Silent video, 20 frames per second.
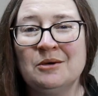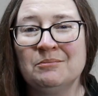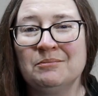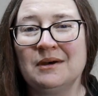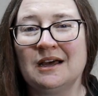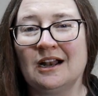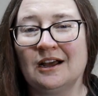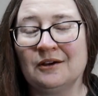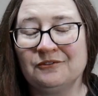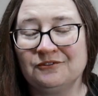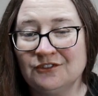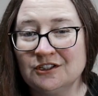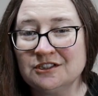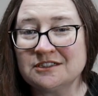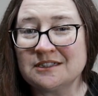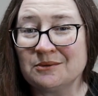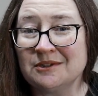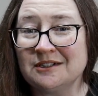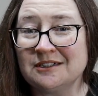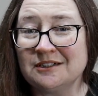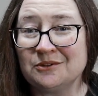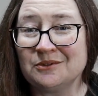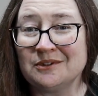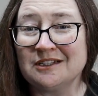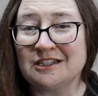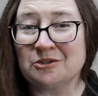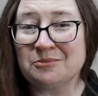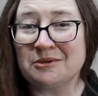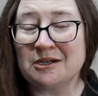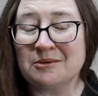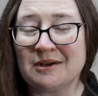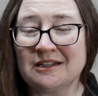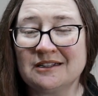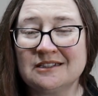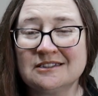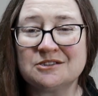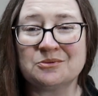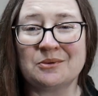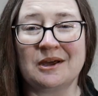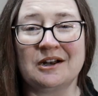But first I want to tell you a little bit about
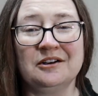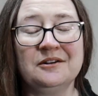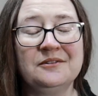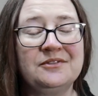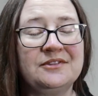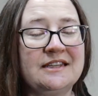the sweater.